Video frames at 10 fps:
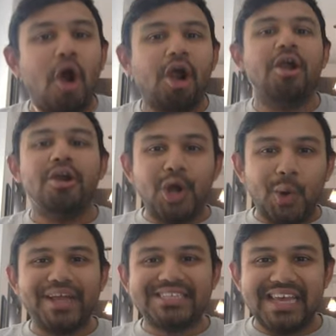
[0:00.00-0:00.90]
are
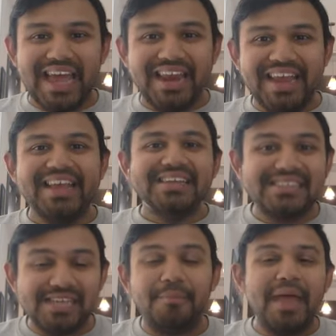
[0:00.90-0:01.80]
going to get
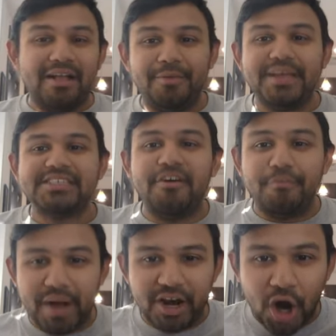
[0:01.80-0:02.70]
some element of
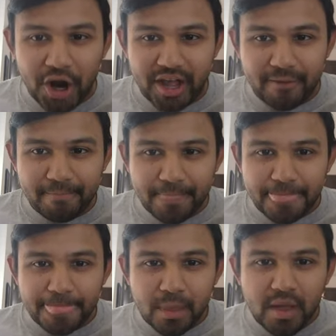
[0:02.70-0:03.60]
bradycardia.
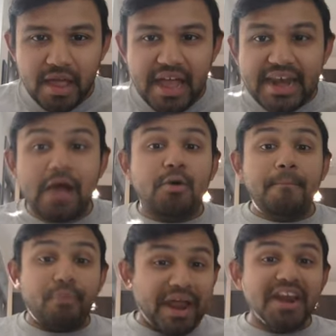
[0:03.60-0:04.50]
Now,
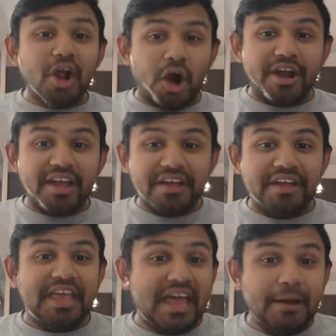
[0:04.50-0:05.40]
bradycardia
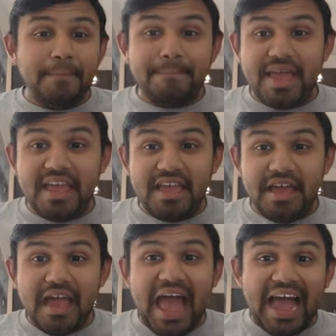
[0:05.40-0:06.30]
can be
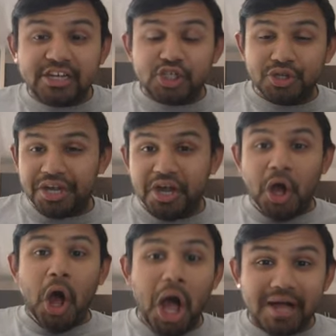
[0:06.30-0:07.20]
actually
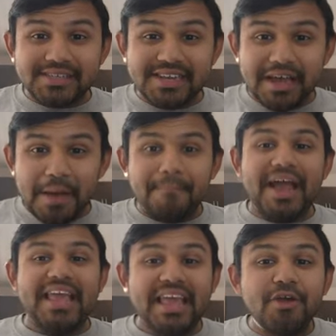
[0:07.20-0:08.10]
caused
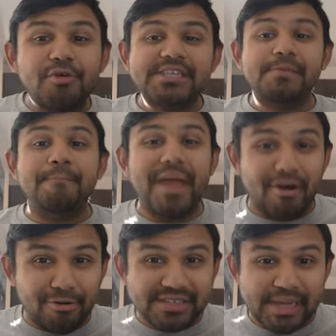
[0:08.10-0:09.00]
by increased
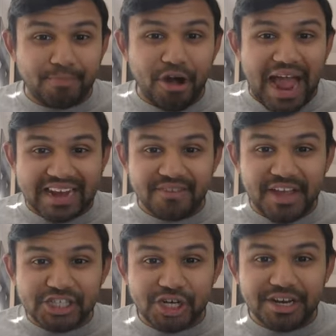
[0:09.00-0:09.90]
baroreceptor
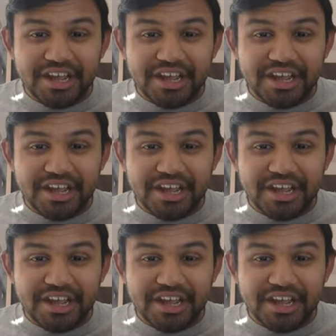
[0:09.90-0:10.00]
activation.